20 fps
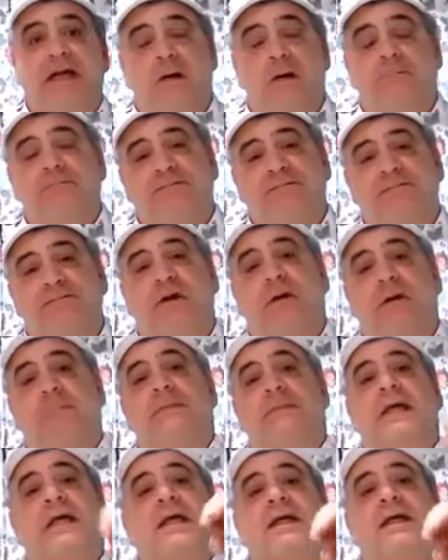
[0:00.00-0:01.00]
come
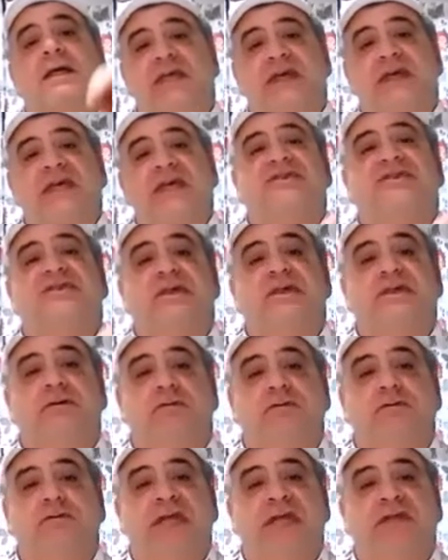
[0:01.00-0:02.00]
from this
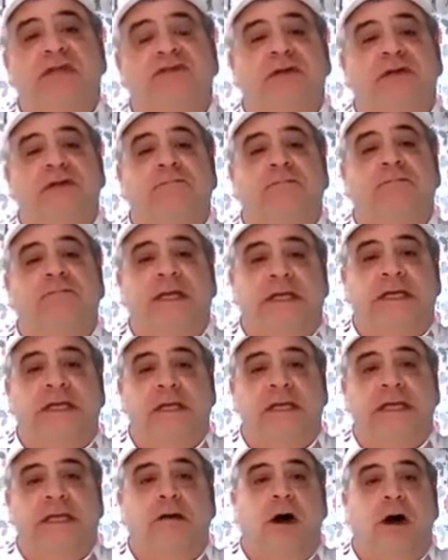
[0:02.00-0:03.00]
region of
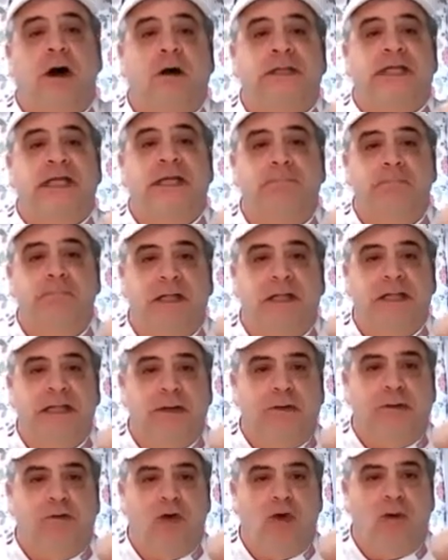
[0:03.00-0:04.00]
Italy called
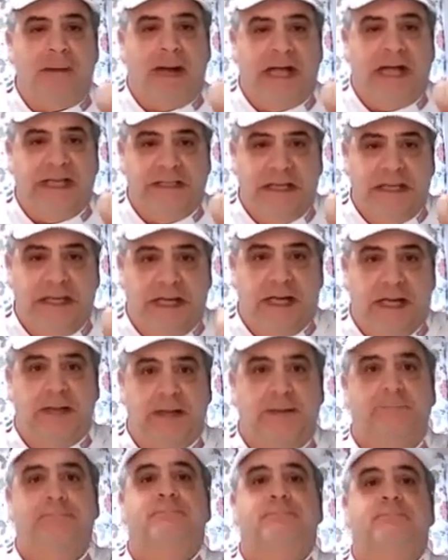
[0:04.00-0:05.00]
Emilia-Romagna.
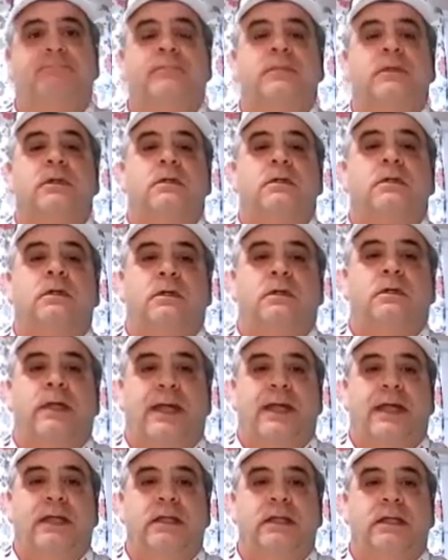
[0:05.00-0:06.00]

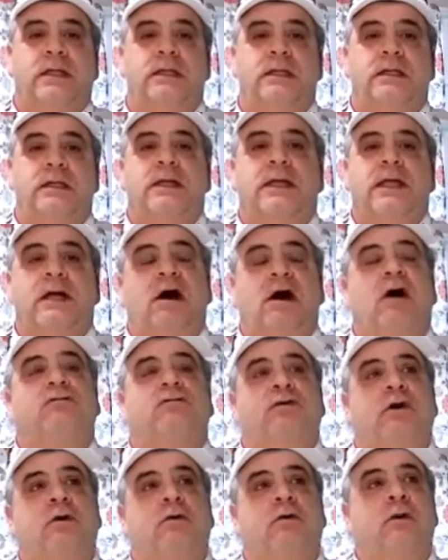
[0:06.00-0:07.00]
Okay?
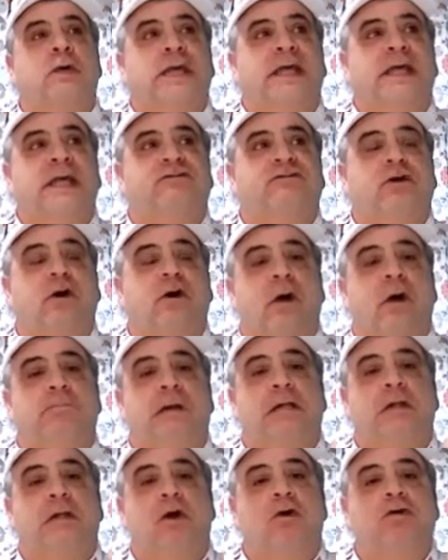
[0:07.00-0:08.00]
Also, it's called
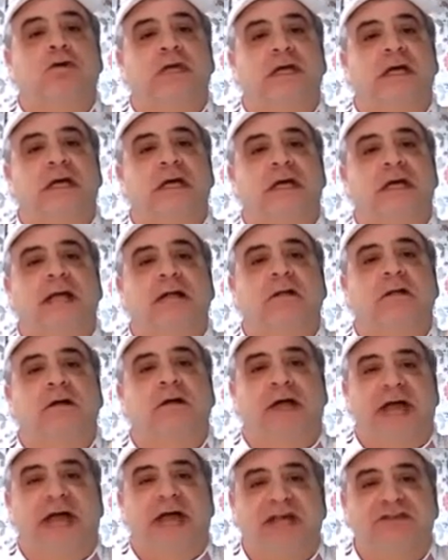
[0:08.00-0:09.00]
Bologna el
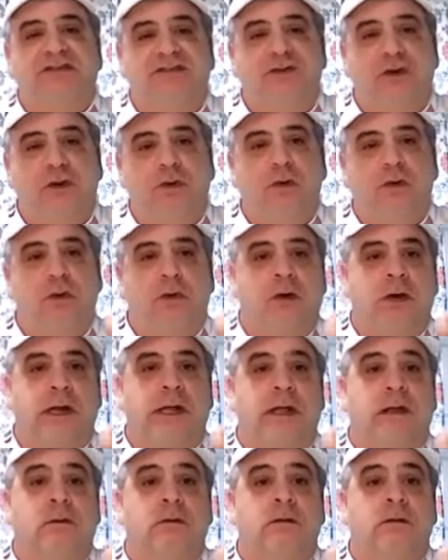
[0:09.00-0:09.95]
Grasso or